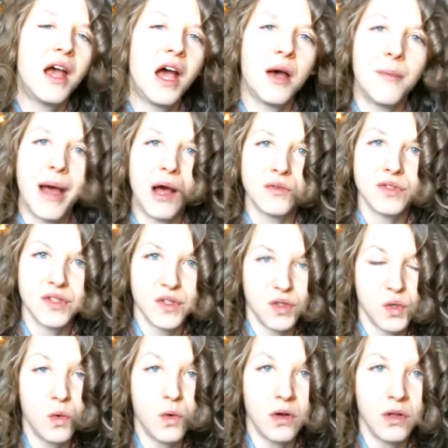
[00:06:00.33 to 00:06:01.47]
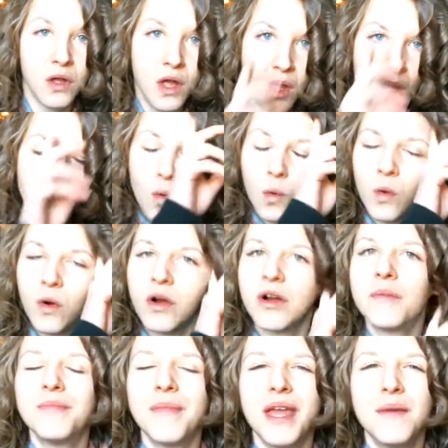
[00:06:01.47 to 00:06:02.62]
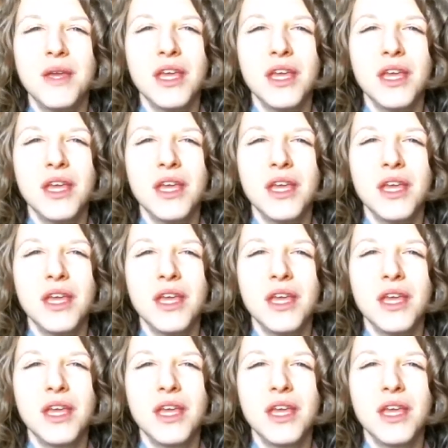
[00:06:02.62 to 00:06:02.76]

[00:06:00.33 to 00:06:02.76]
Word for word: about school, or maybe